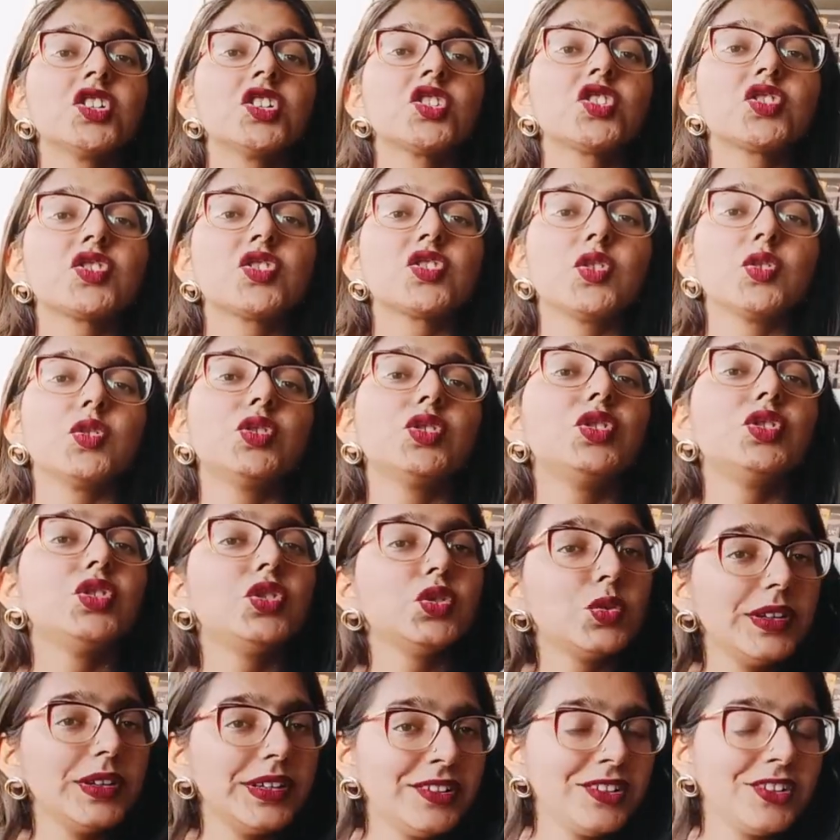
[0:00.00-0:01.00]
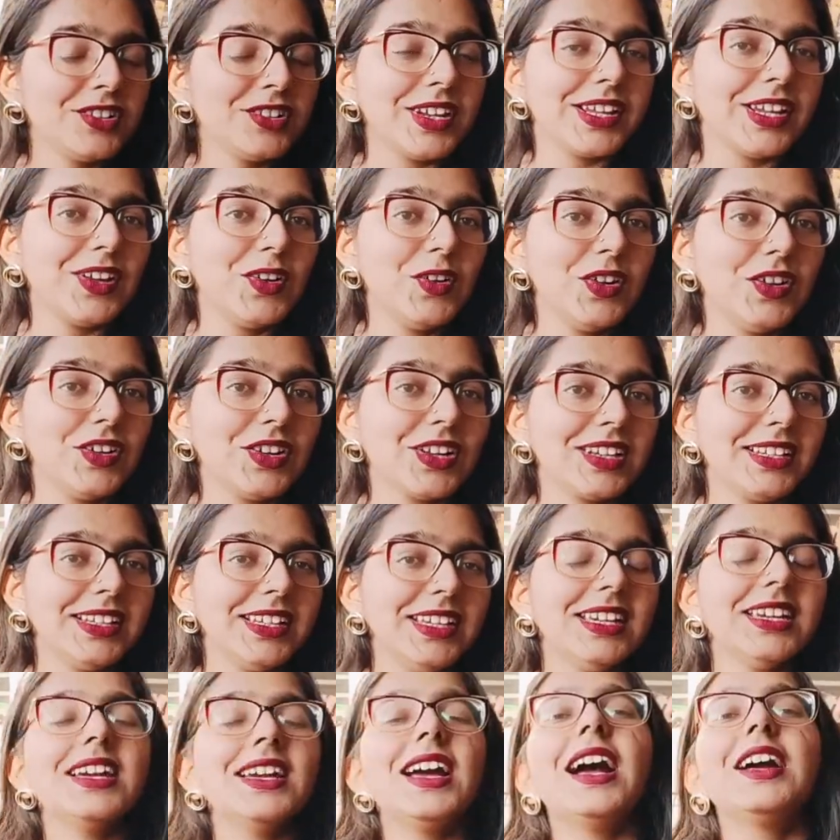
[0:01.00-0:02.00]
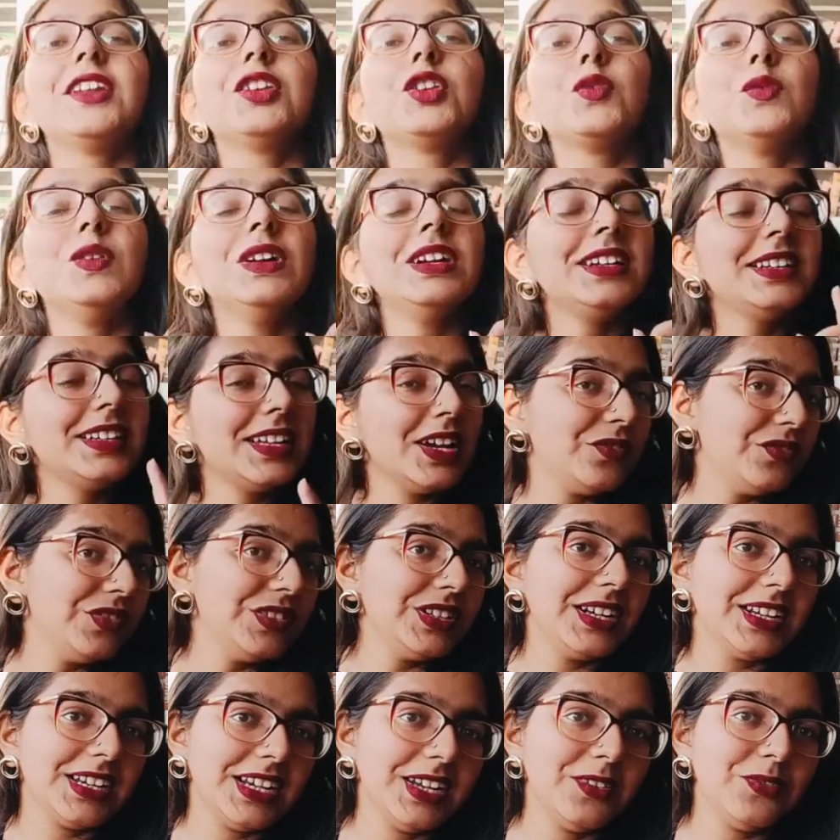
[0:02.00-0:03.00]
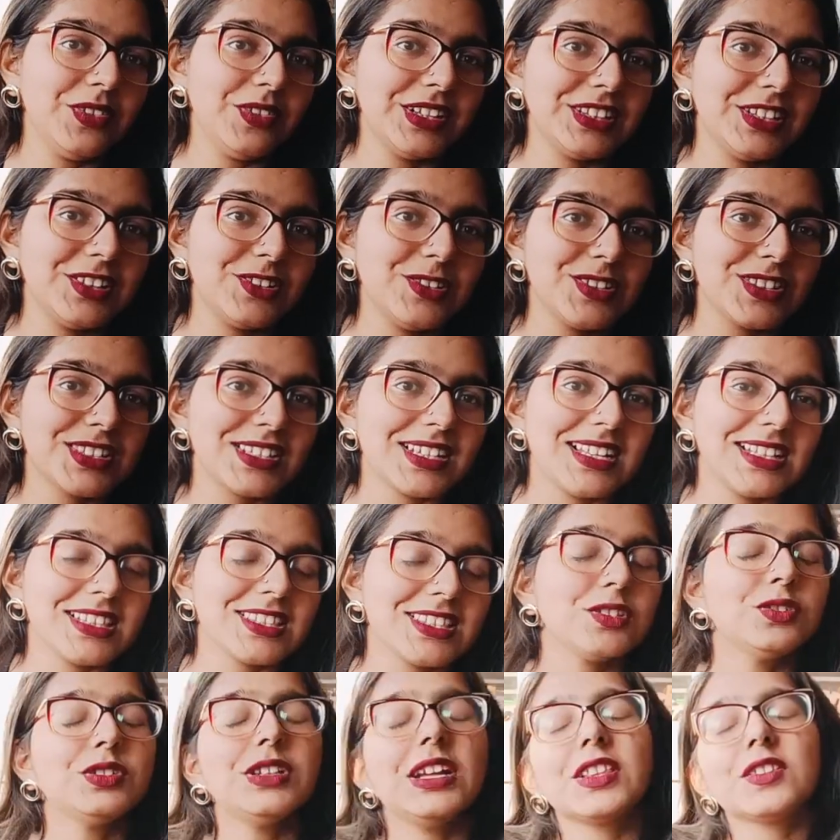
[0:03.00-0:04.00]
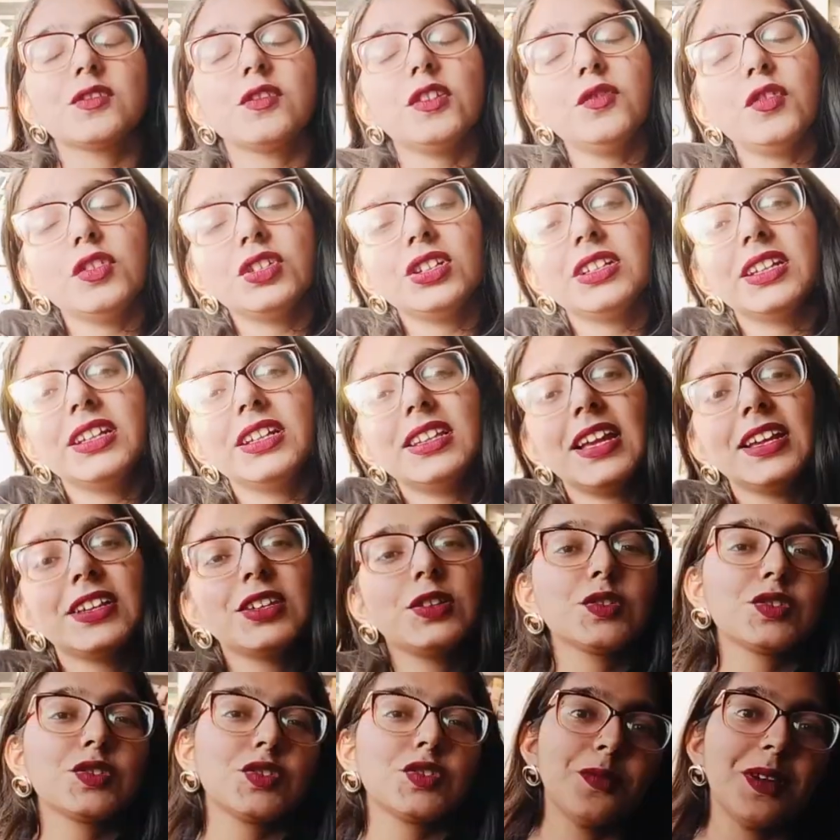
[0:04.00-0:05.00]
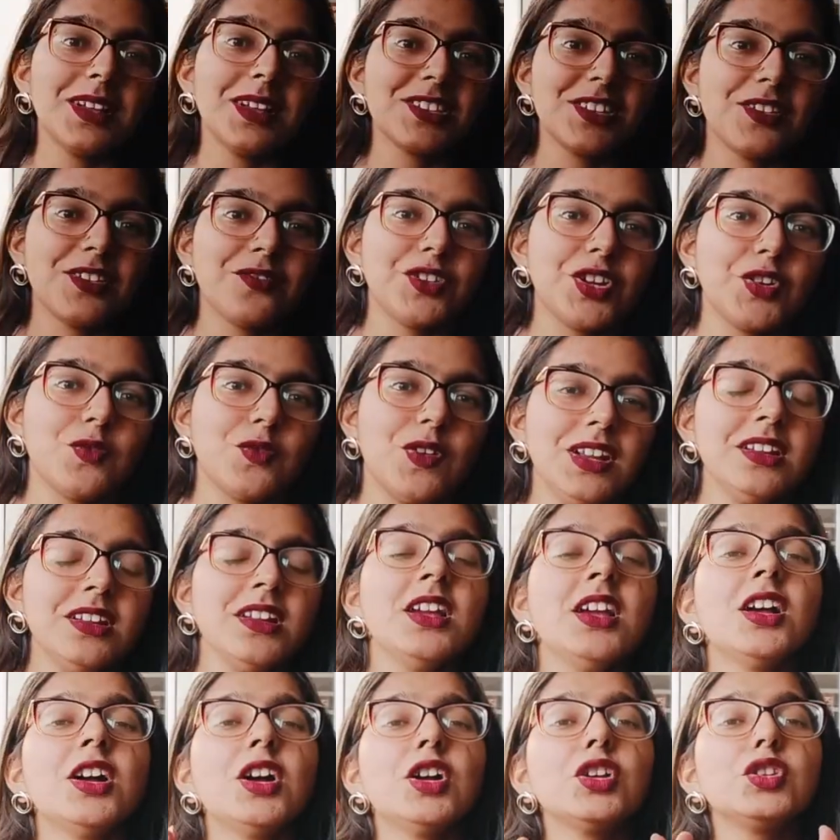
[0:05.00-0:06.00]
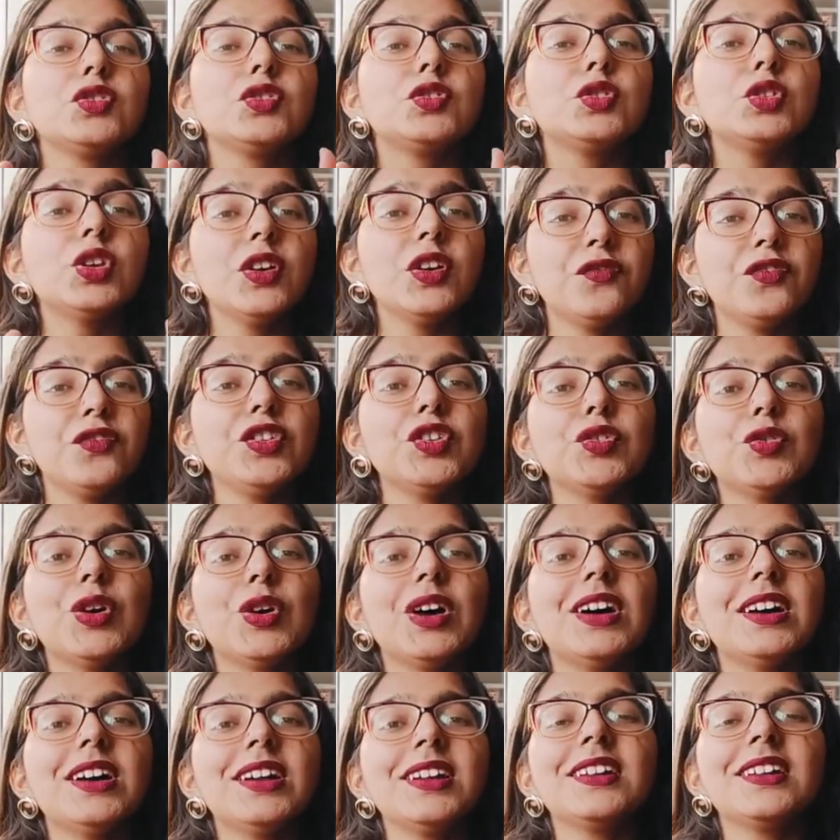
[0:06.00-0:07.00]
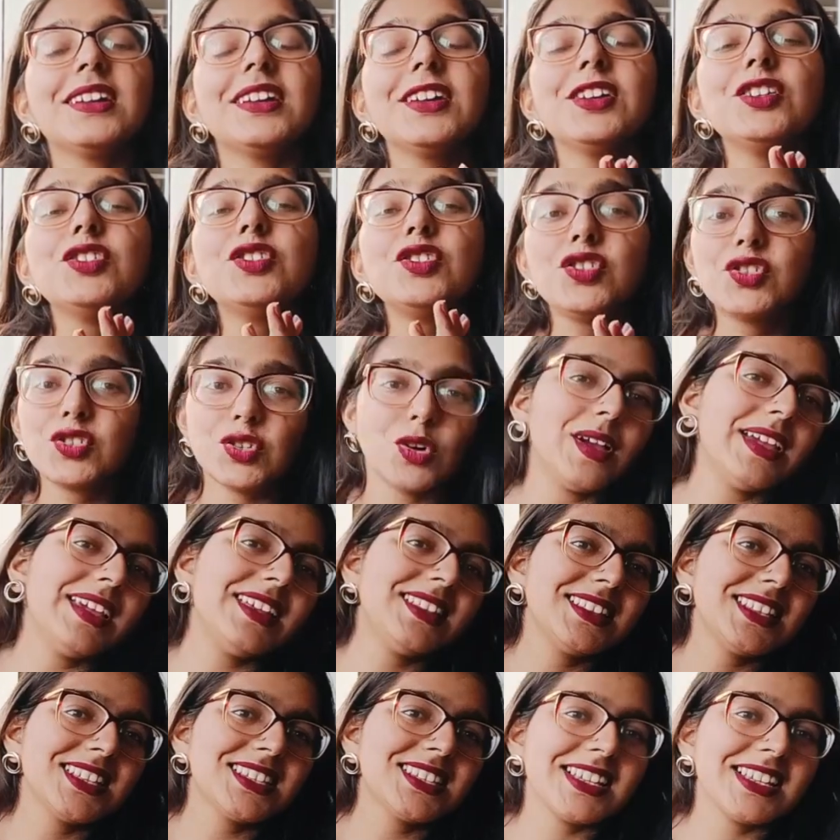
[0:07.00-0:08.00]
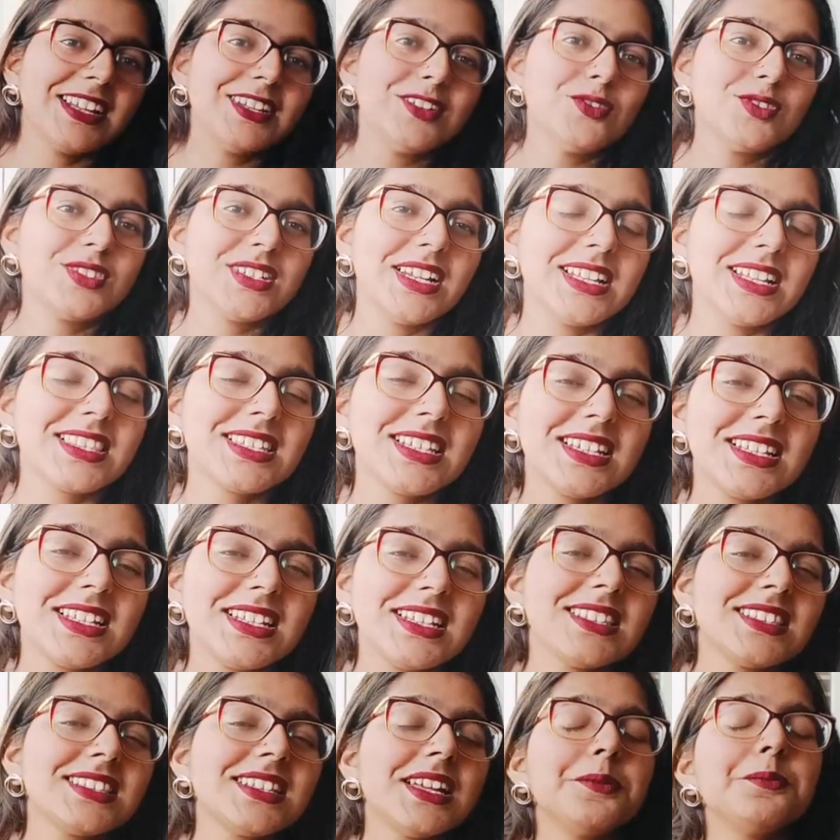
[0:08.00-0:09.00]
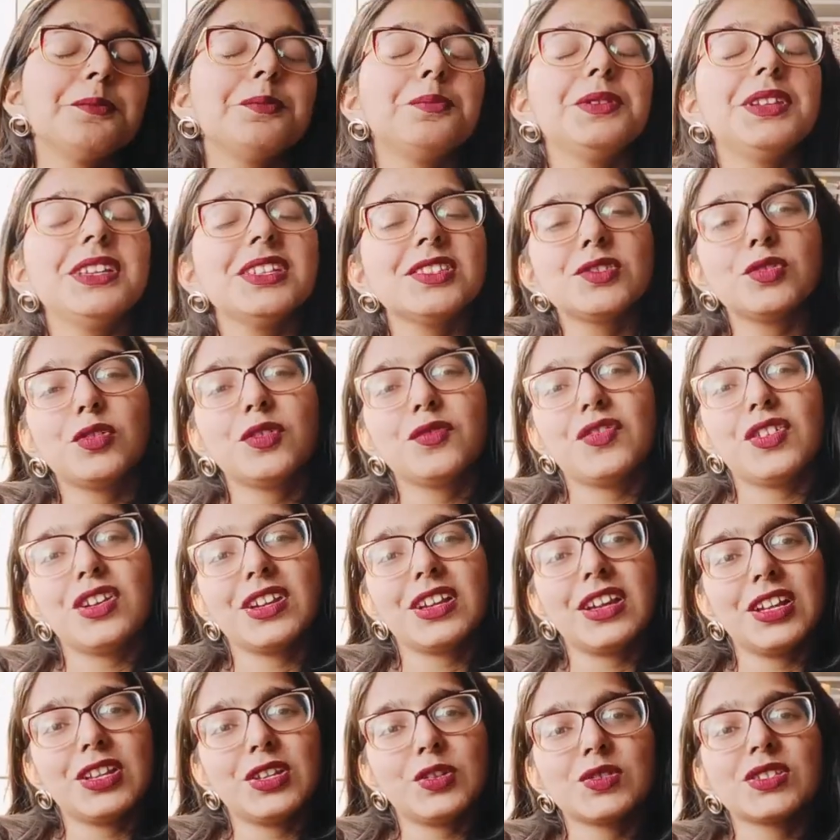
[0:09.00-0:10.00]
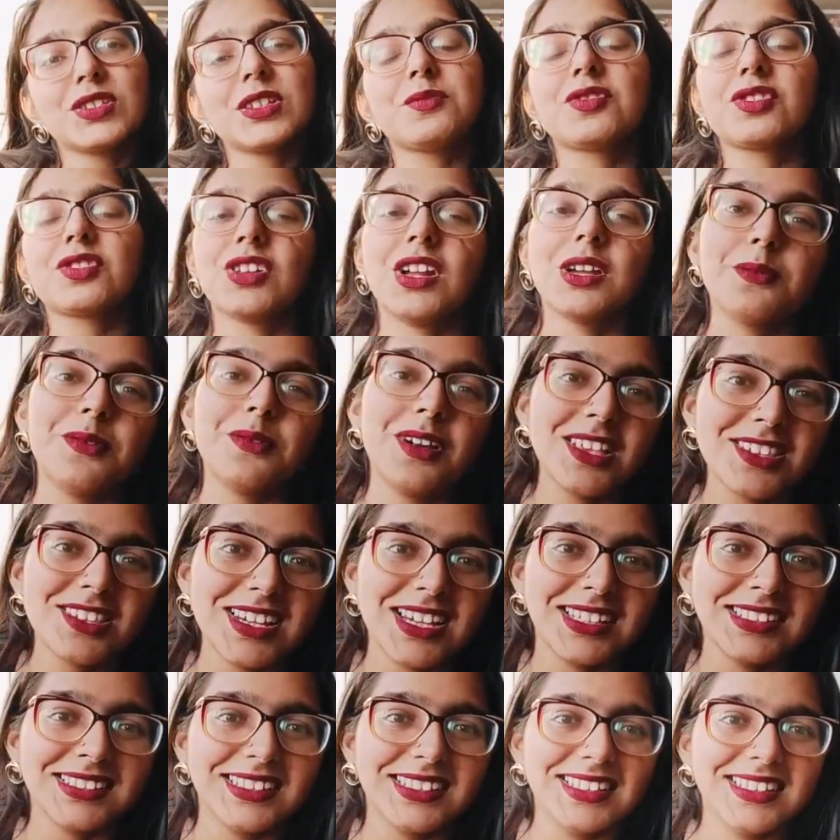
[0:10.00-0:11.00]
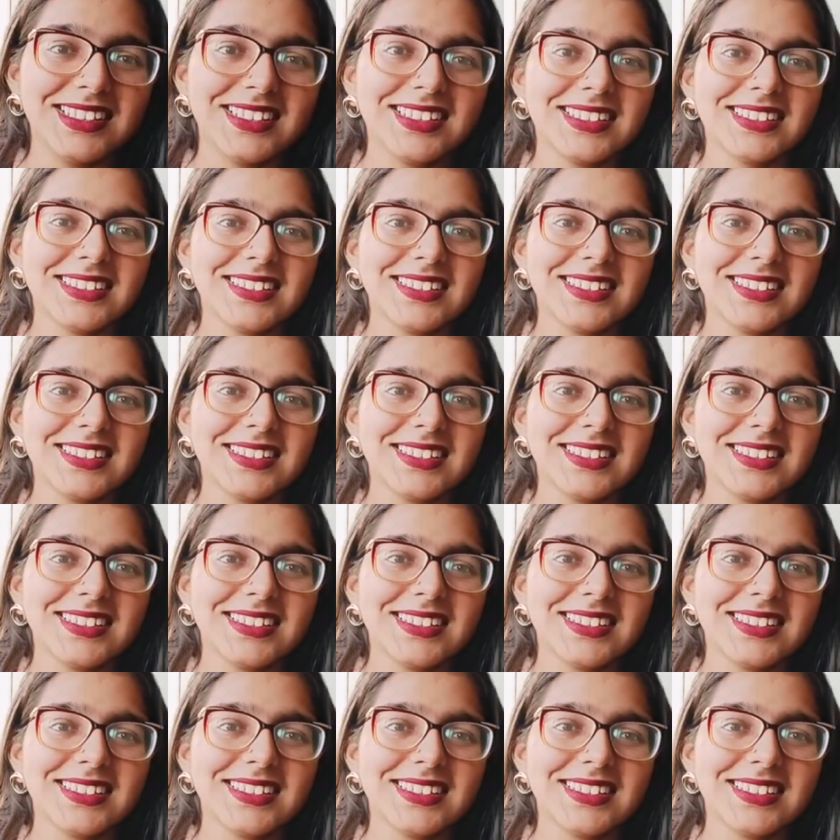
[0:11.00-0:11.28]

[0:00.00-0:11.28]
So do it regularly and you will definitely find the results. So that's all for the day. Thank you so much everyone. If you are enjoying this A to Z series, then please don't forget to subscribe our channel.